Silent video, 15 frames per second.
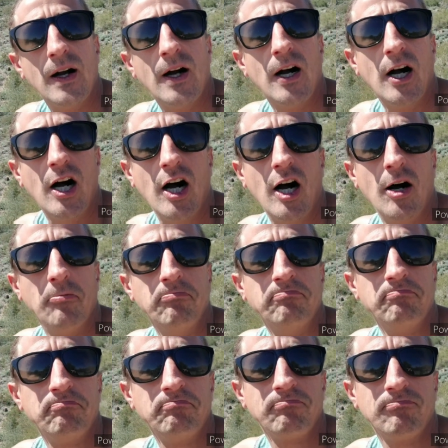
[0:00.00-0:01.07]
um,
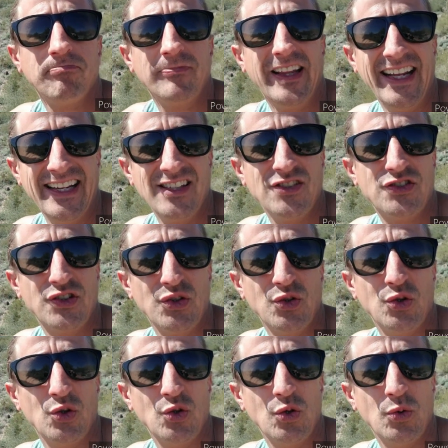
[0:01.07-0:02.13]

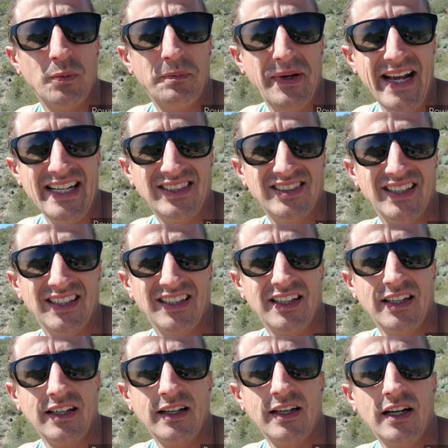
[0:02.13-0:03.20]
into Payson.
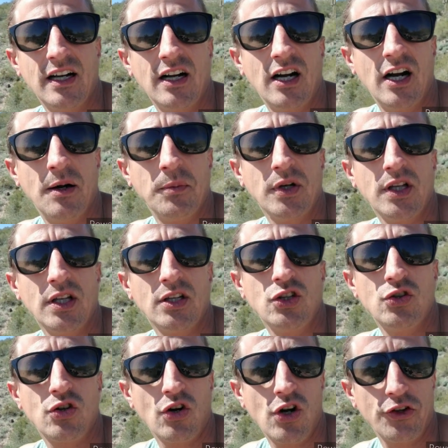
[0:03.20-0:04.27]
Um, you could